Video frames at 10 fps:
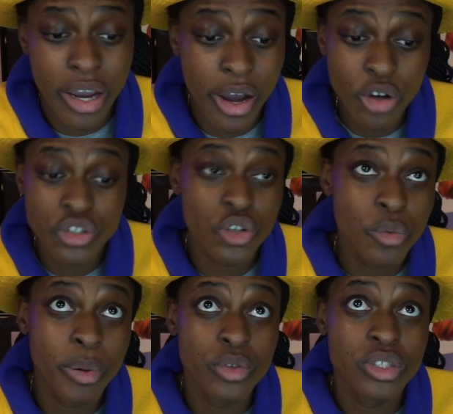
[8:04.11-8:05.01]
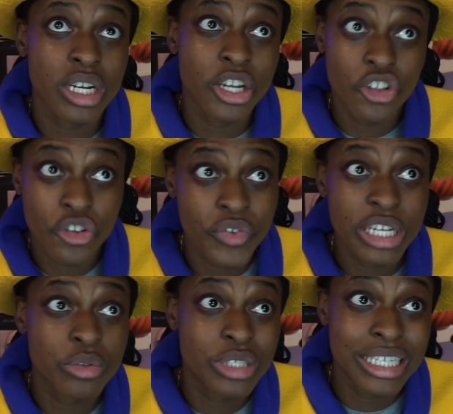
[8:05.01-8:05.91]
I also posted another
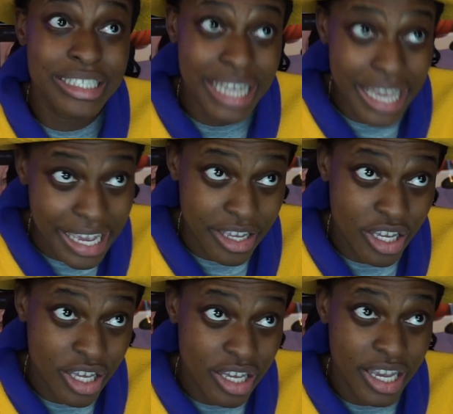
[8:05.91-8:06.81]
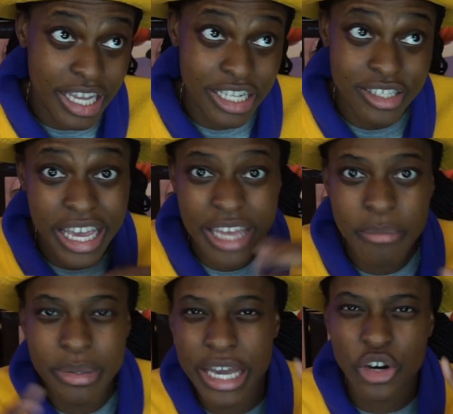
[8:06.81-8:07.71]
video today and it's an
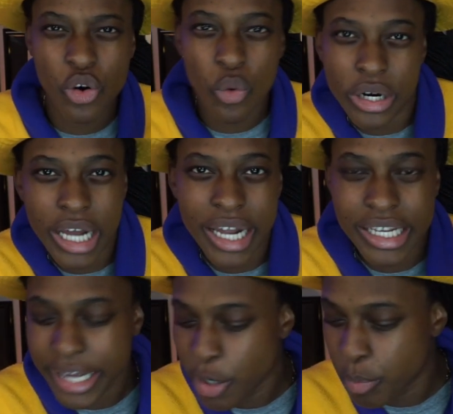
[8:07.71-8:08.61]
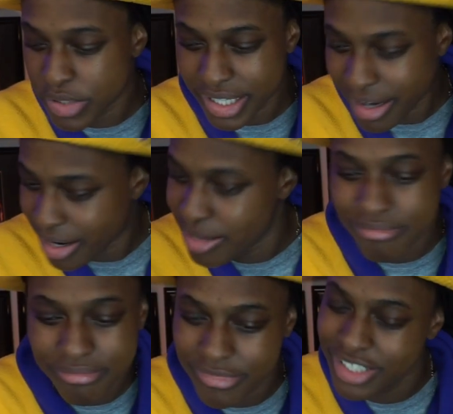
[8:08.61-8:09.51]
NBA court. I need help with the
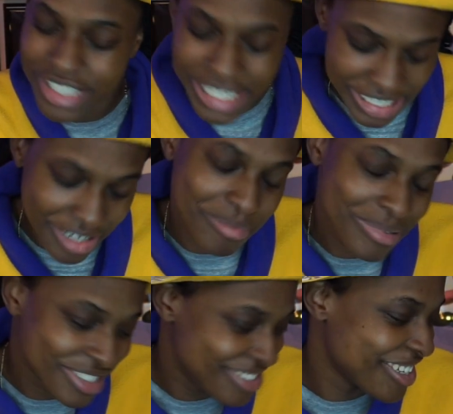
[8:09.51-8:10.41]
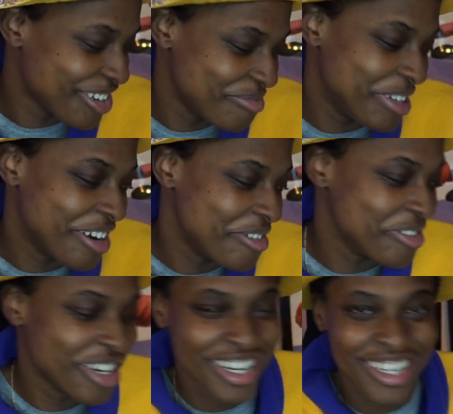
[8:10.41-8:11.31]
name. Just check it out, please. Help me out.
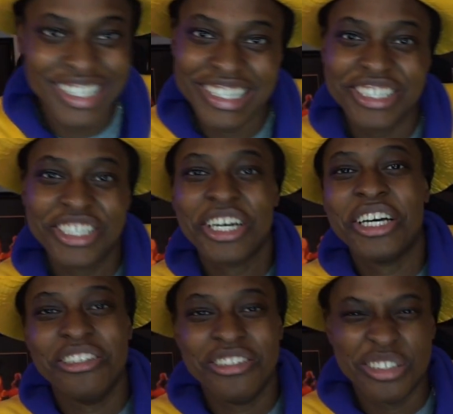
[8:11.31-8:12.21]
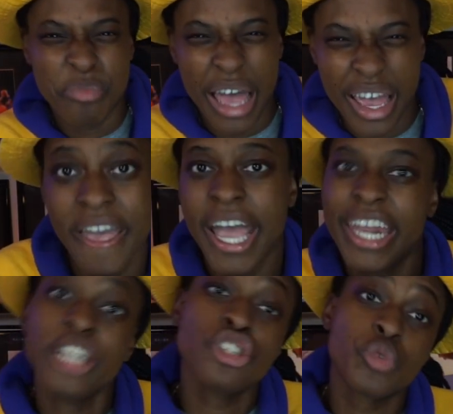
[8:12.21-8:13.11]
Uh, it's the judge is back and
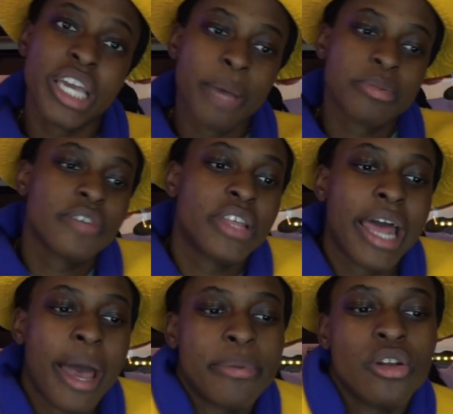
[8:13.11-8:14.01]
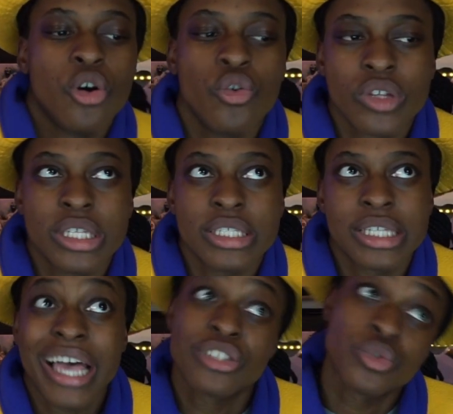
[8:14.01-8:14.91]
I just recap stuff that happened over this
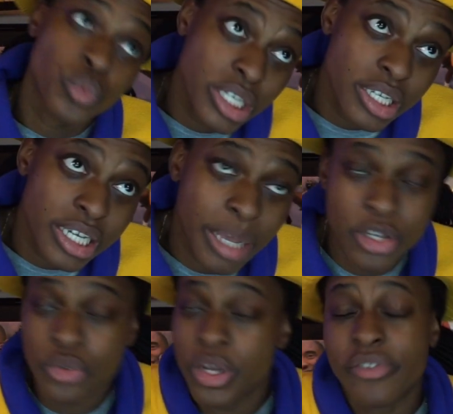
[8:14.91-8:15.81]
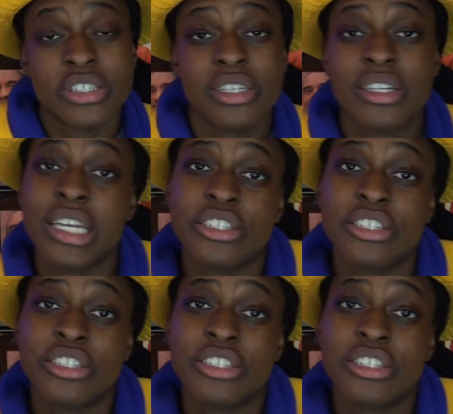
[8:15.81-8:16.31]
last week, and I'm gonna do it every Sunday.